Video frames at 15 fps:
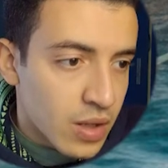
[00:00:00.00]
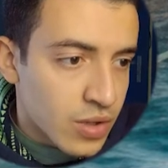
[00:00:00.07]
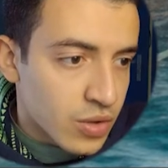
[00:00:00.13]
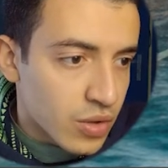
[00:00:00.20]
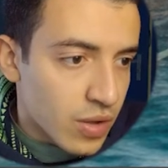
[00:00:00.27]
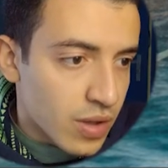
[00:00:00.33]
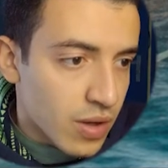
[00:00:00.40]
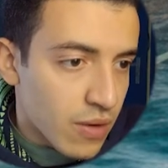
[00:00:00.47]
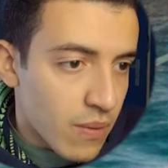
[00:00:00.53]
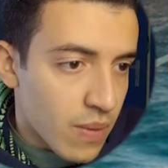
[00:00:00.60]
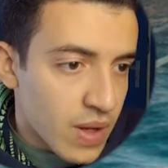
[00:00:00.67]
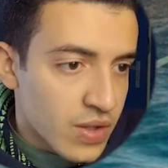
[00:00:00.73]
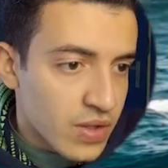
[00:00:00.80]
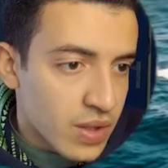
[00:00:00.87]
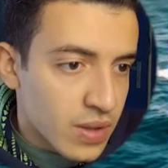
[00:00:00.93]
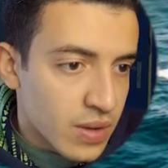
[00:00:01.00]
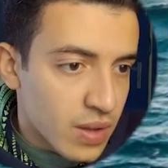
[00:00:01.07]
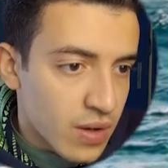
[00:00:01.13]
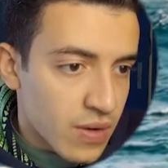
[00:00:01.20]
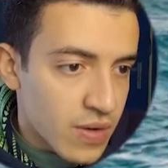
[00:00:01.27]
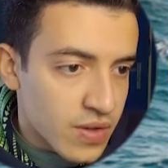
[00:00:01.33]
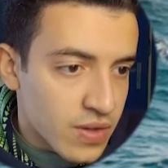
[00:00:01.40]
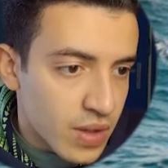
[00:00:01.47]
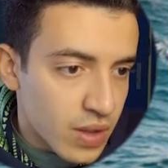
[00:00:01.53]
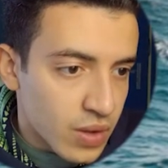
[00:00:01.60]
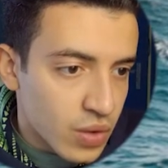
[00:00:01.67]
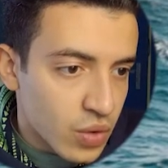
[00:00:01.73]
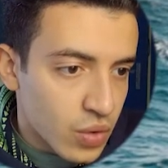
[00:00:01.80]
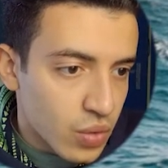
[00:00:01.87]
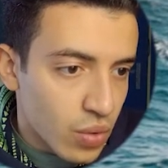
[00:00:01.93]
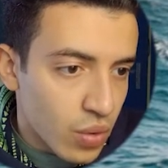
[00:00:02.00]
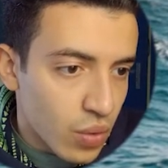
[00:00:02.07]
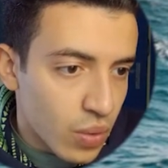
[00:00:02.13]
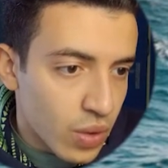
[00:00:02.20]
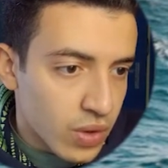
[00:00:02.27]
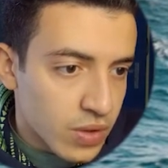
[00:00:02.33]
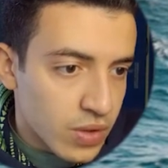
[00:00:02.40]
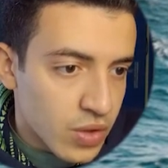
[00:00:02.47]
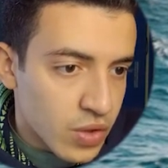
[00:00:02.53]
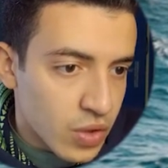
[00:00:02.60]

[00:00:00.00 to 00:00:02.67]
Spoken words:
start erasing the areas that you don't want.